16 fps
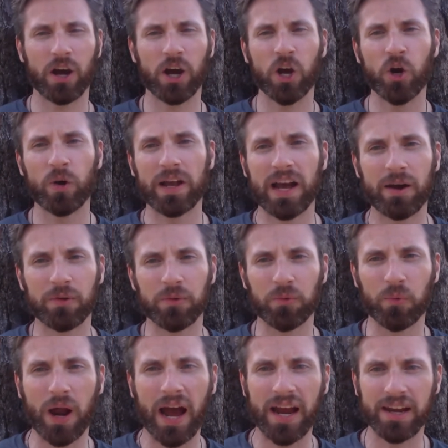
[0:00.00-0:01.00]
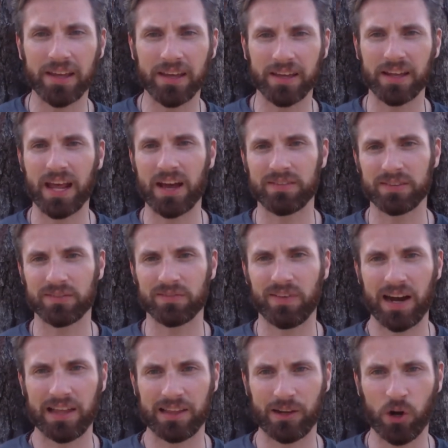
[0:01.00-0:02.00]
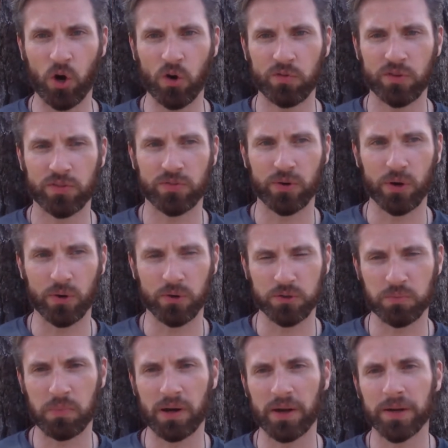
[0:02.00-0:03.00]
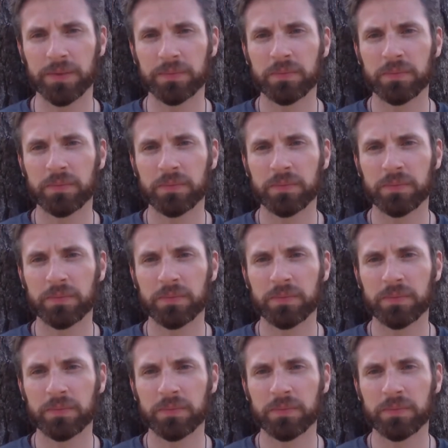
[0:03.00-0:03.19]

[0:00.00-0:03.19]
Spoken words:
going out and rioting and having violent overthrows, but